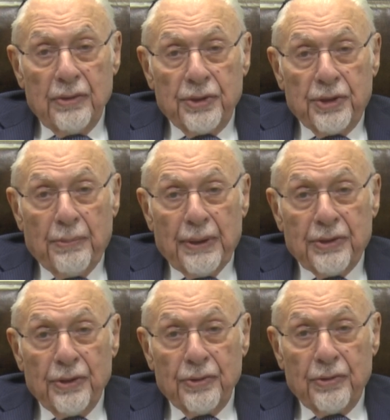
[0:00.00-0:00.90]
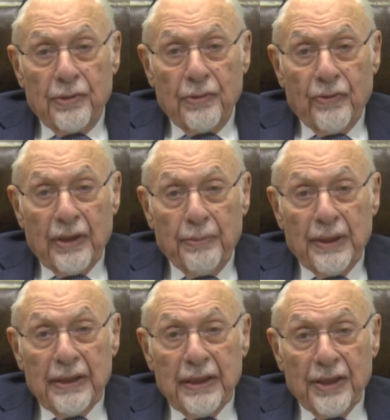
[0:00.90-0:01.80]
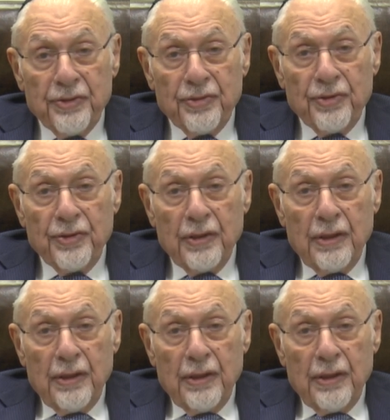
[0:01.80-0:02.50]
on Shabbatot, very many guests.